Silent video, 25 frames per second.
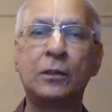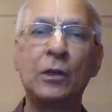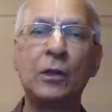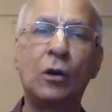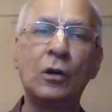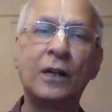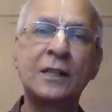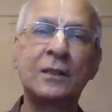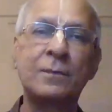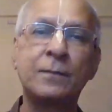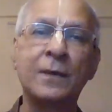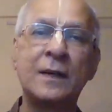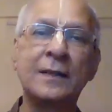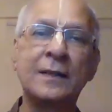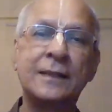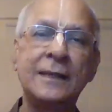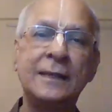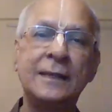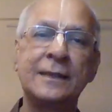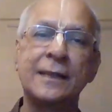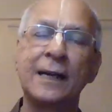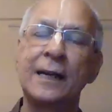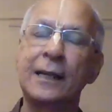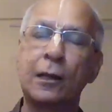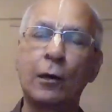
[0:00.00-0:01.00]
Without his
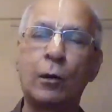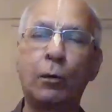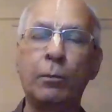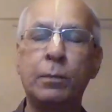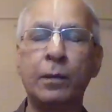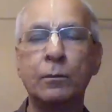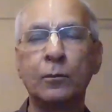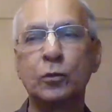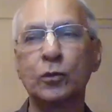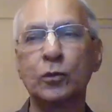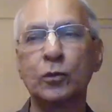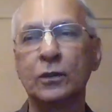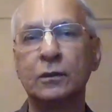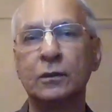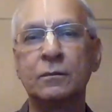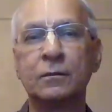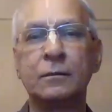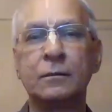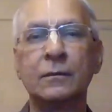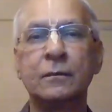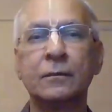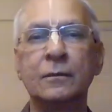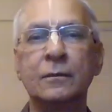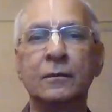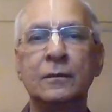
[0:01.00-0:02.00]
mercy, there cannot be moon.
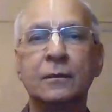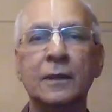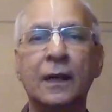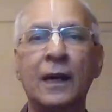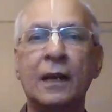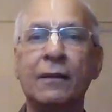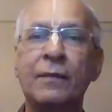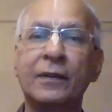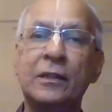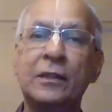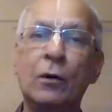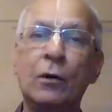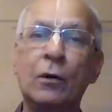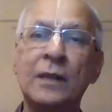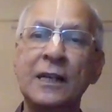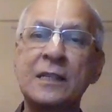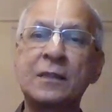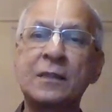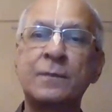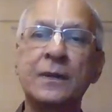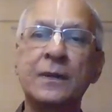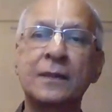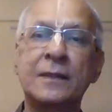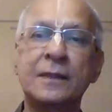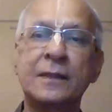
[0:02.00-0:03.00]
And without
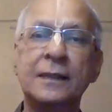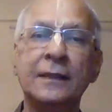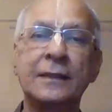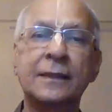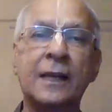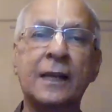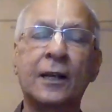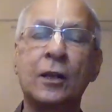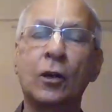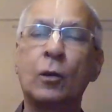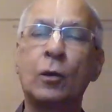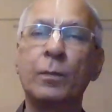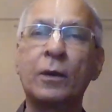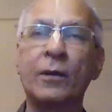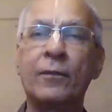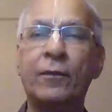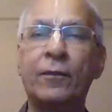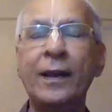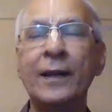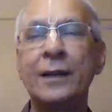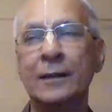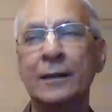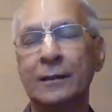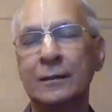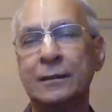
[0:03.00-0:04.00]
his mercy, there cannot be
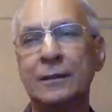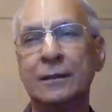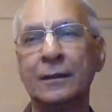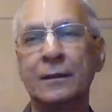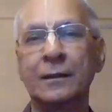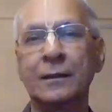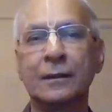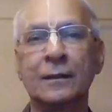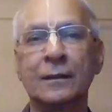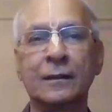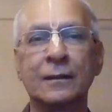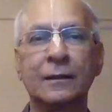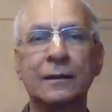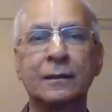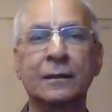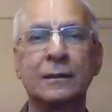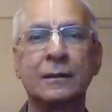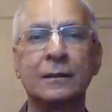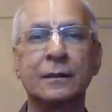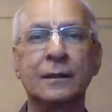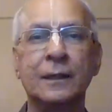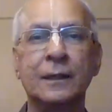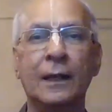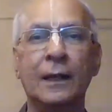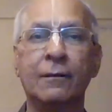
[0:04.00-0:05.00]
fire.
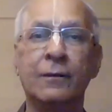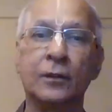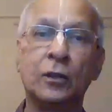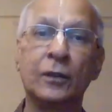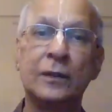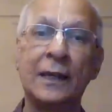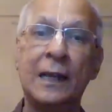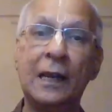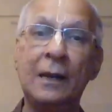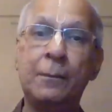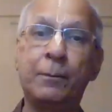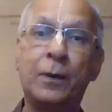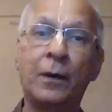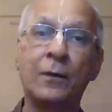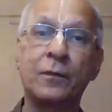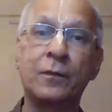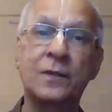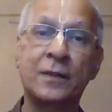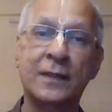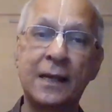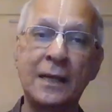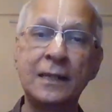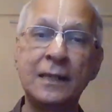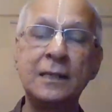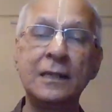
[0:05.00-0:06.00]
And without the help
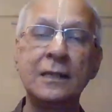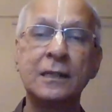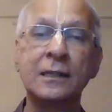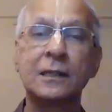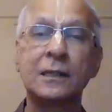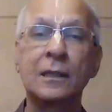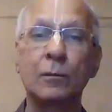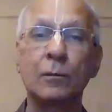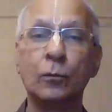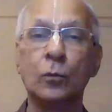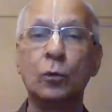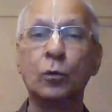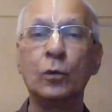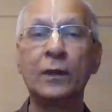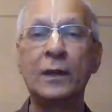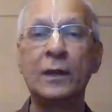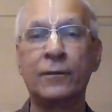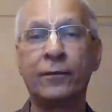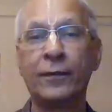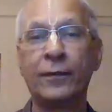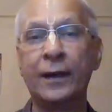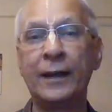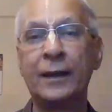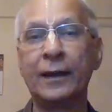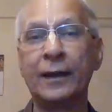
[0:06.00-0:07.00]
of sun, moon,
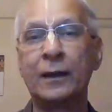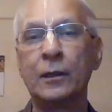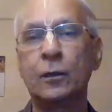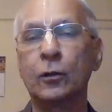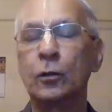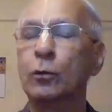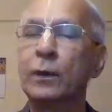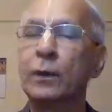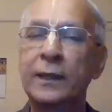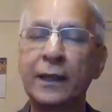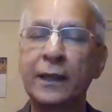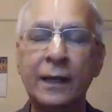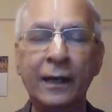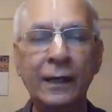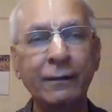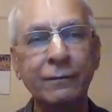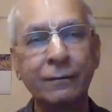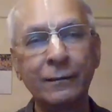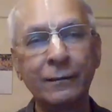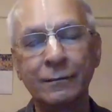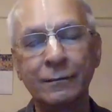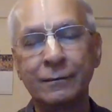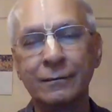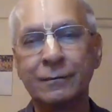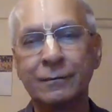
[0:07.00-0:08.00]
and fire, no one can
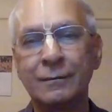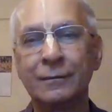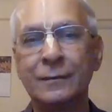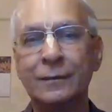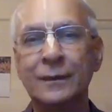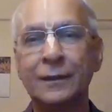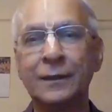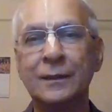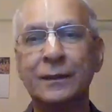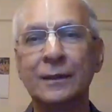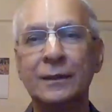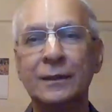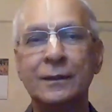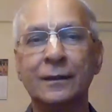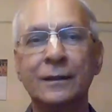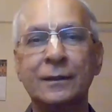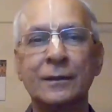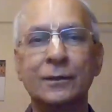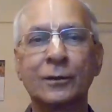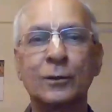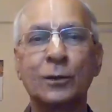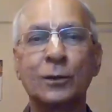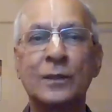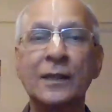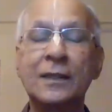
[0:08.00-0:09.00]
live.
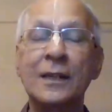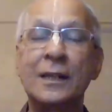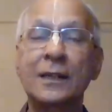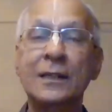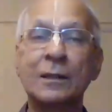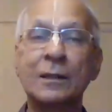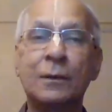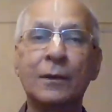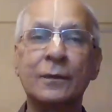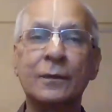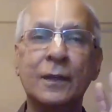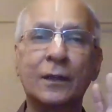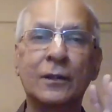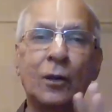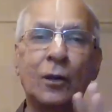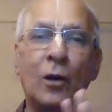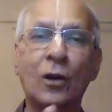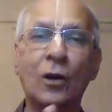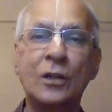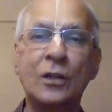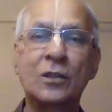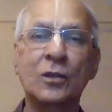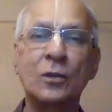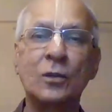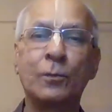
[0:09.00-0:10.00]
So these are some of the
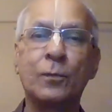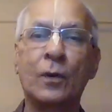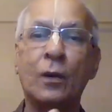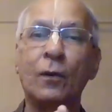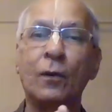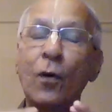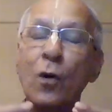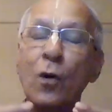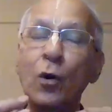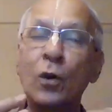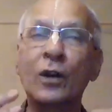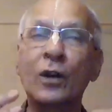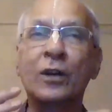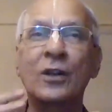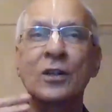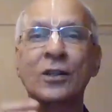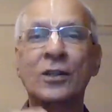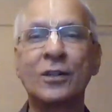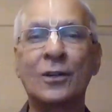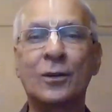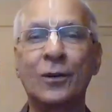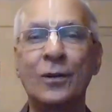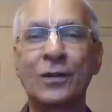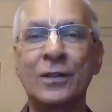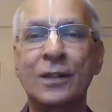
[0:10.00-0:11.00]
thoughts to provoke
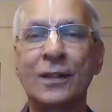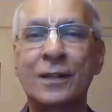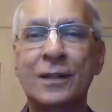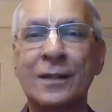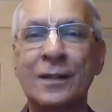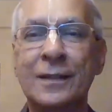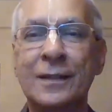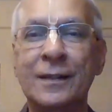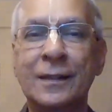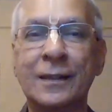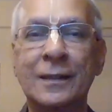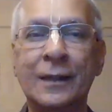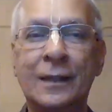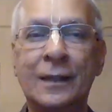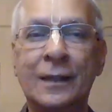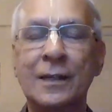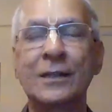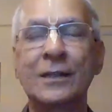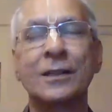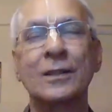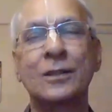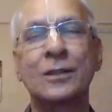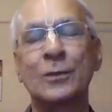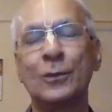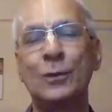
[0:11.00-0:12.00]
Krishna consciousness in the
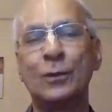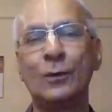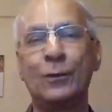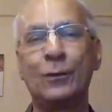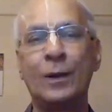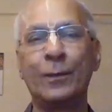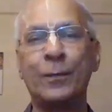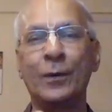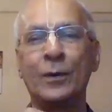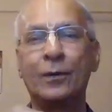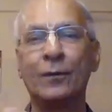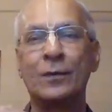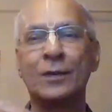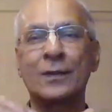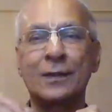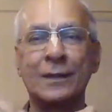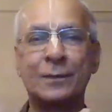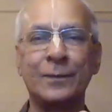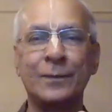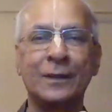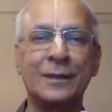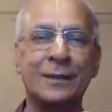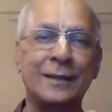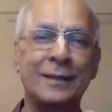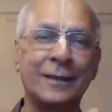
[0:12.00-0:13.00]
conditioned soul. What a beautiful
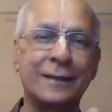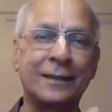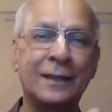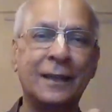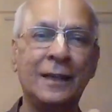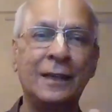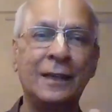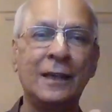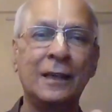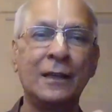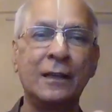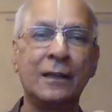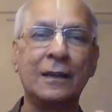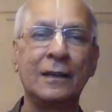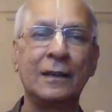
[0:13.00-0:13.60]
statement he says.